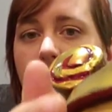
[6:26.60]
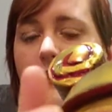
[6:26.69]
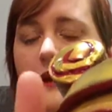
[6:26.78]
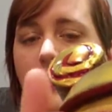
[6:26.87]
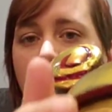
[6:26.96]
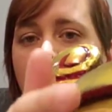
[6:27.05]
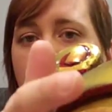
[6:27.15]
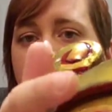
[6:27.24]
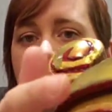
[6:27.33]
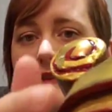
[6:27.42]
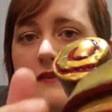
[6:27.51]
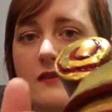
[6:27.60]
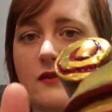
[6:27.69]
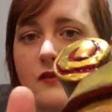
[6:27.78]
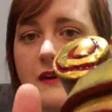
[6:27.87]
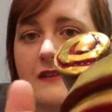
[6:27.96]
then I also did this
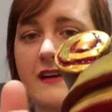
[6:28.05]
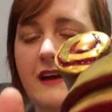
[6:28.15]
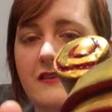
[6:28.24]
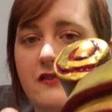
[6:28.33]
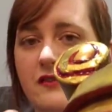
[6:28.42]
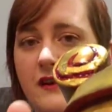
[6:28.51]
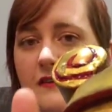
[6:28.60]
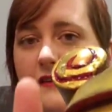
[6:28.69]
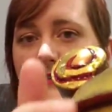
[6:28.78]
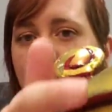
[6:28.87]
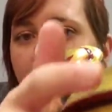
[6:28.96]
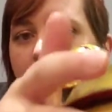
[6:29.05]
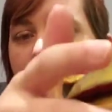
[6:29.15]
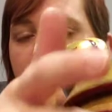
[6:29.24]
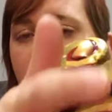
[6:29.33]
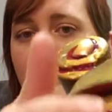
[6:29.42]
to create texturing on the
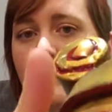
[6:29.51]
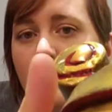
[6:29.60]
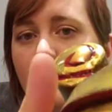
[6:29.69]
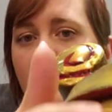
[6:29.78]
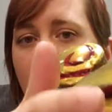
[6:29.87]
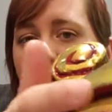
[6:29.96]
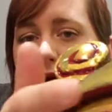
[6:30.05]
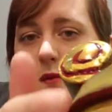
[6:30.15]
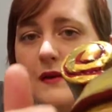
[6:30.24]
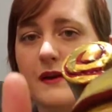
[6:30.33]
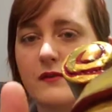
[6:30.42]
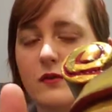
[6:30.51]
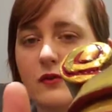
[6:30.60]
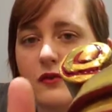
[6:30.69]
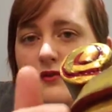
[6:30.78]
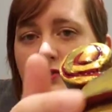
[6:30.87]
sides for when armor gets
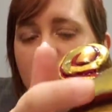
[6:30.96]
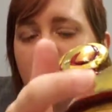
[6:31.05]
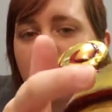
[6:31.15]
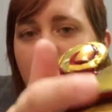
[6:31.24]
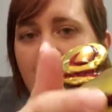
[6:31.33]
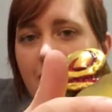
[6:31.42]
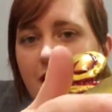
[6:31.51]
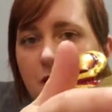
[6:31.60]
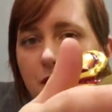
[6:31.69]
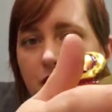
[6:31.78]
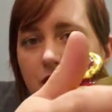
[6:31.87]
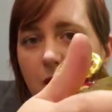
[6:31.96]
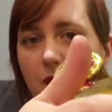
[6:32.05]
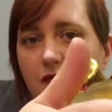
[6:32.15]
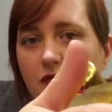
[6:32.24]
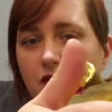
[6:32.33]
older, it starts getting that kind of
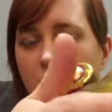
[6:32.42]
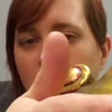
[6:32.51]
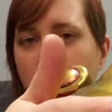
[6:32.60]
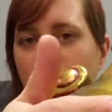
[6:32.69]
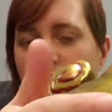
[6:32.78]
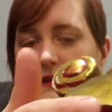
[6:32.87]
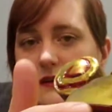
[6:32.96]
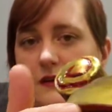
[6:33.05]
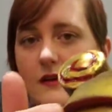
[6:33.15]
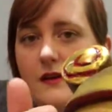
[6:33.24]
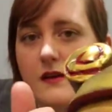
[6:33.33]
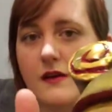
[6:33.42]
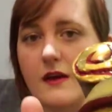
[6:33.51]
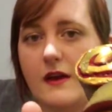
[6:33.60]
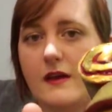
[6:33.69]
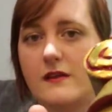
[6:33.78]
buildup of dirt.
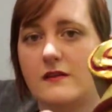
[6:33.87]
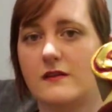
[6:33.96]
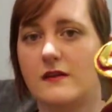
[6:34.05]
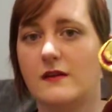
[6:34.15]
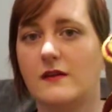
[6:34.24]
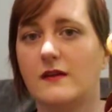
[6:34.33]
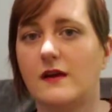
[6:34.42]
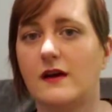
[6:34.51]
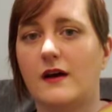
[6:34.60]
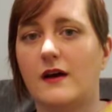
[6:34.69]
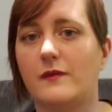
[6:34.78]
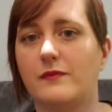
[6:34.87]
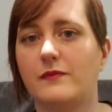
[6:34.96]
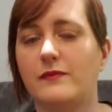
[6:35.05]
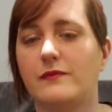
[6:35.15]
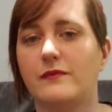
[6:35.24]
And
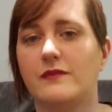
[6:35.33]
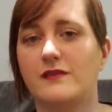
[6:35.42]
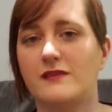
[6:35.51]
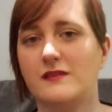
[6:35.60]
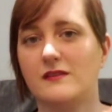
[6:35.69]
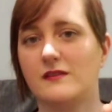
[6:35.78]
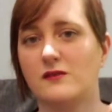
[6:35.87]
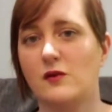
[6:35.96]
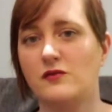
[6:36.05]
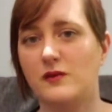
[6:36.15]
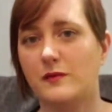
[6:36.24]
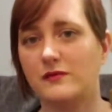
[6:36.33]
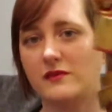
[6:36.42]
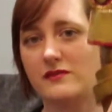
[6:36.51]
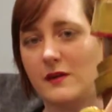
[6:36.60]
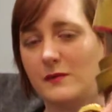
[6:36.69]
since Yojimbo's
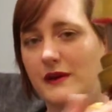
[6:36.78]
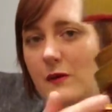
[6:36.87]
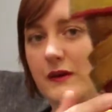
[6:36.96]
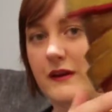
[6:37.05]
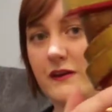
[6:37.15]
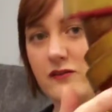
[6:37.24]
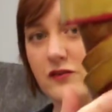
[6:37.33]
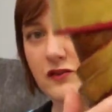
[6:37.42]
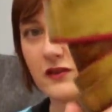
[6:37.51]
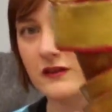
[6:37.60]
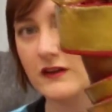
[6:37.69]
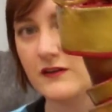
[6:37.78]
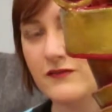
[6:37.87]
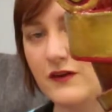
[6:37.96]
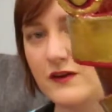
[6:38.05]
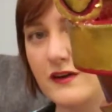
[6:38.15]
a summon, I wanted his dirt to look
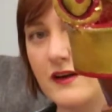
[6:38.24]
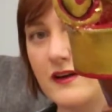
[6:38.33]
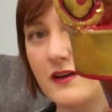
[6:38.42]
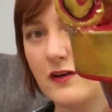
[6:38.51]
very